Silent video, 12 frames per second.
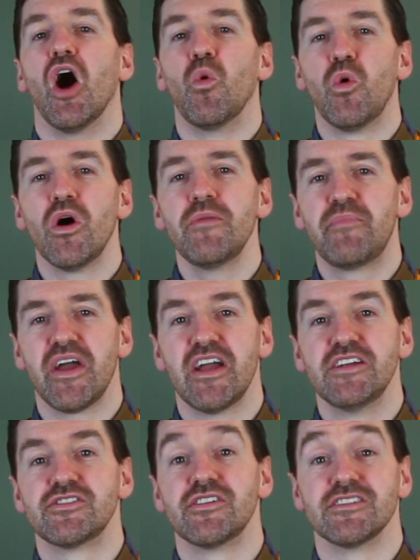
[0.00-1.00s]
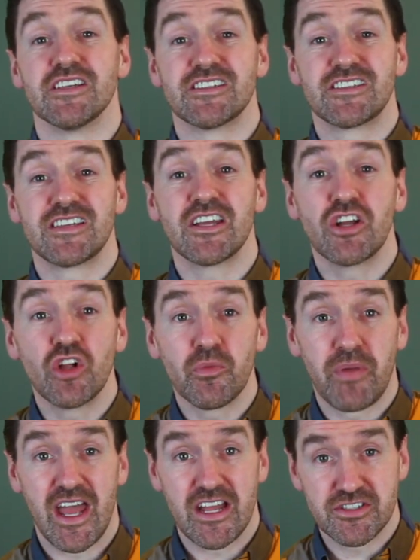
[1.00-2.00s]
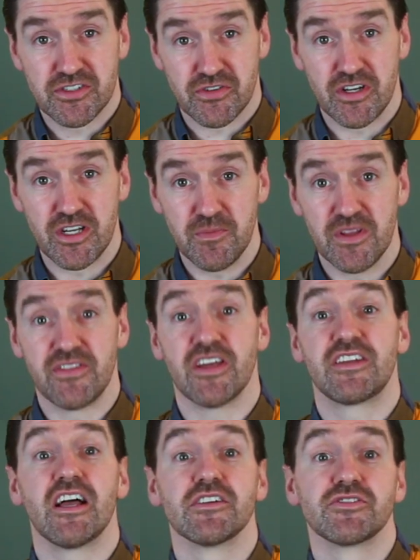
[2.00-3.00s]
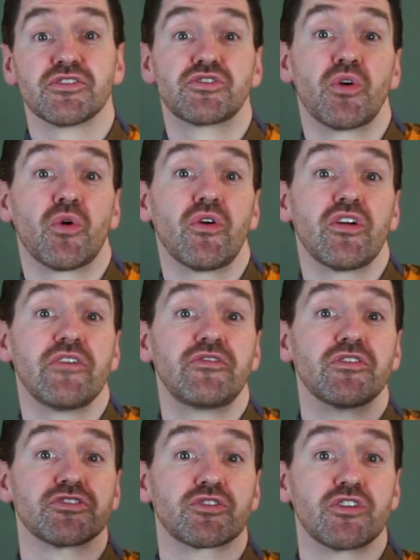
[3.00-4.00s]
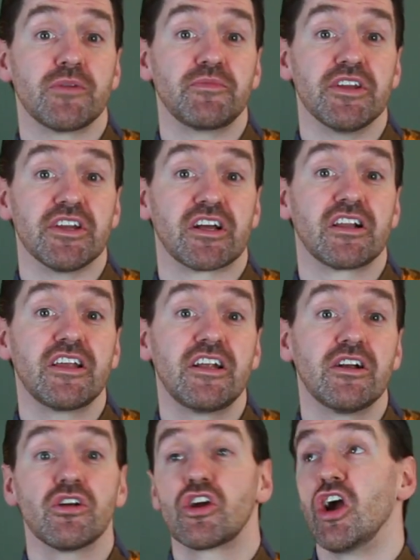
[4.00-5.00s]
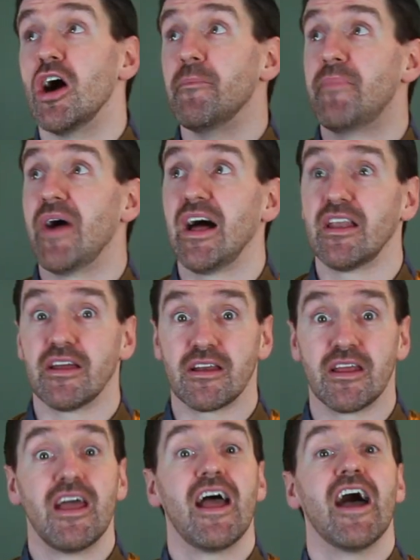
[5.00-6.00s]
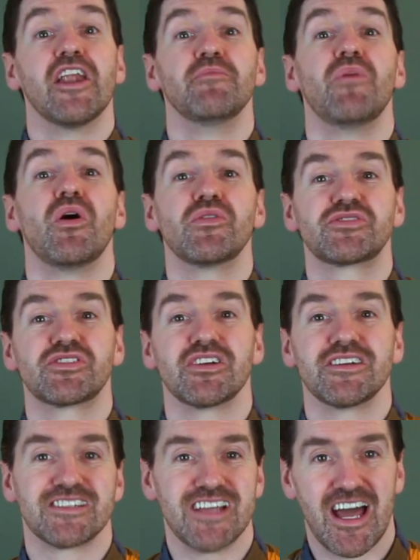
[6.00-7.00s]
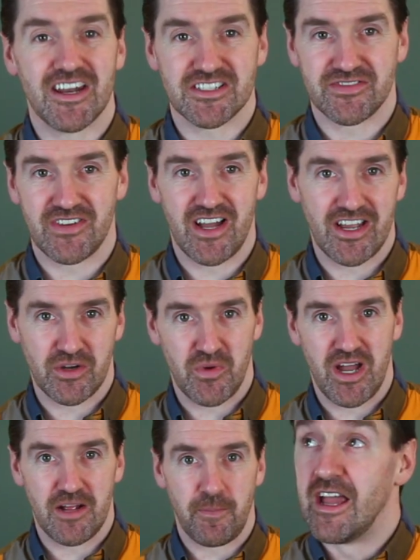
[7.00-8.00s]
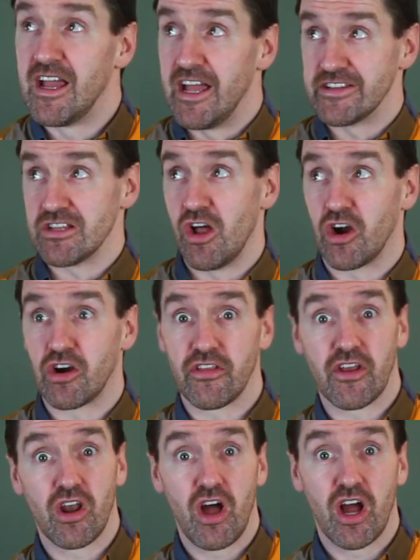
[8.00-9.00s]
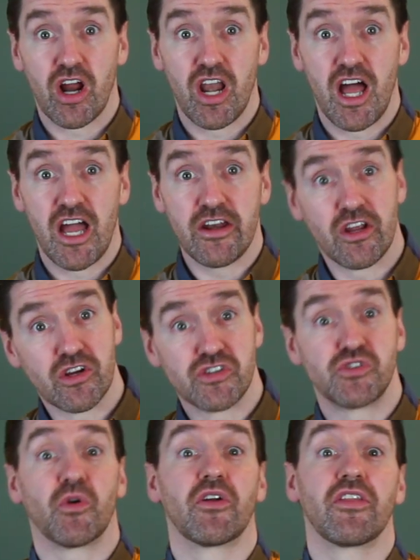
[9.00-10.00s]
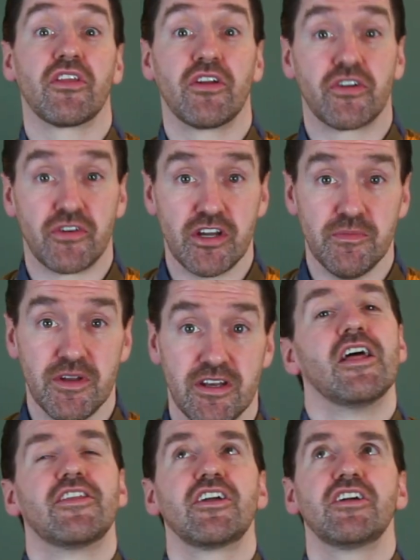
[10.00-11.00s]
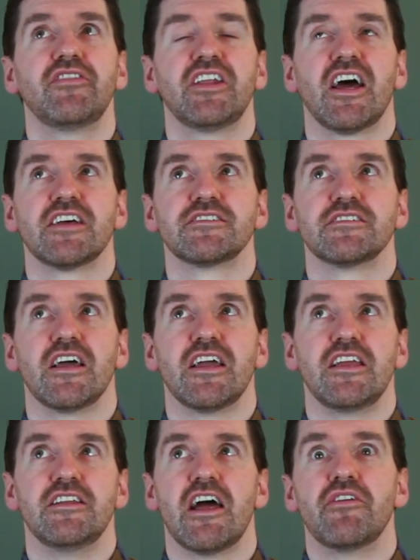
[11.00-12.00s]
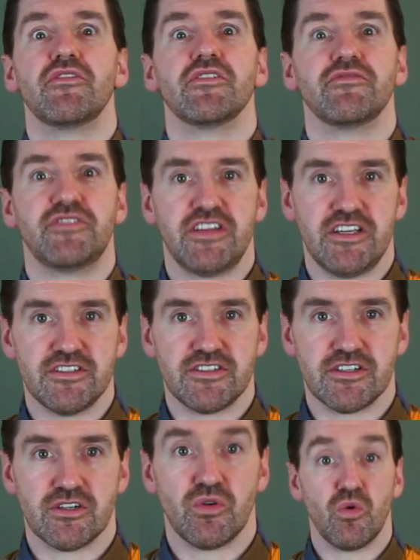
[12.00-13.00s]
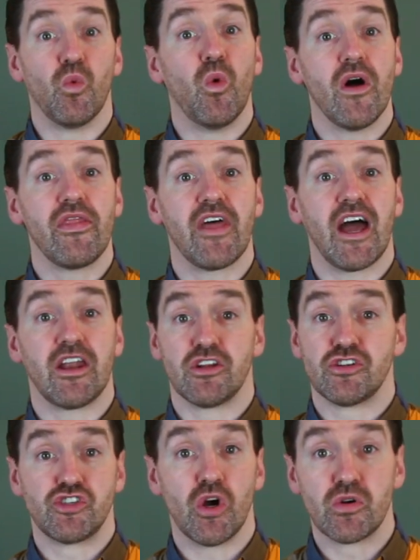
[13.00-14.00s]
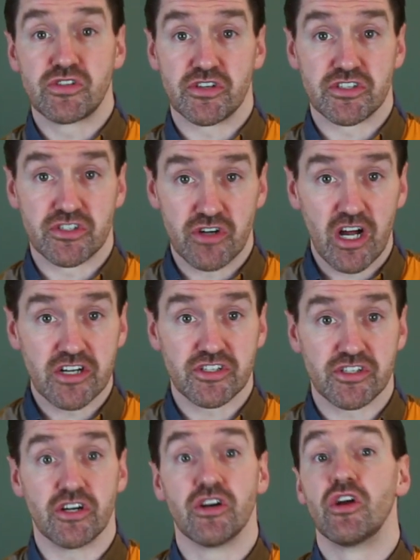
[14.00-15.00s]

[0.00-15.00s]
A one-pager is a single-page treatment that tells the story of your script in a clear, compelling, and emotionally satisfying way. It's longer than a logline, shorter than a treatment. Think of it as a narrative teaser, one that shows your structure,